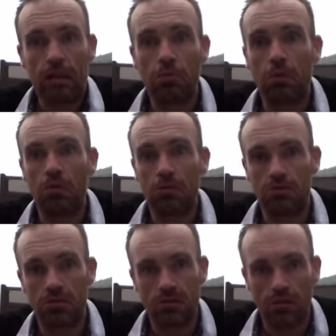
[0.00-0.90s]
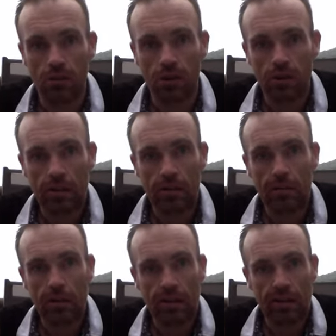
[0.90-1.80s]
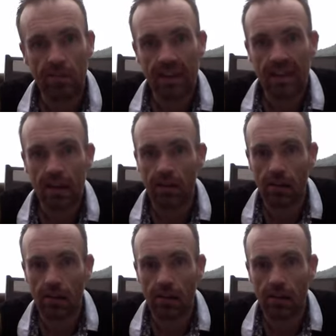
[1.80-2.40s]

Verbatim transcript: watch tomorrow's video.